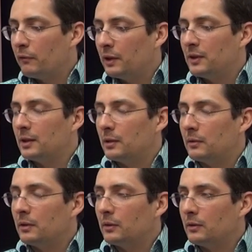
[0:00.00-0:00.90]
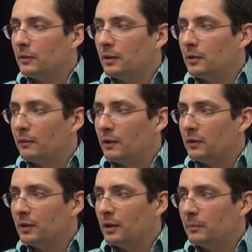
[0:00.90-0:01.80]
funding and continue to
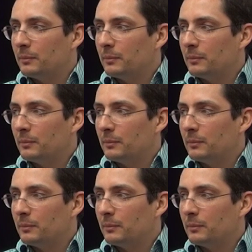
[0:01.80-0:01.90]
investigate.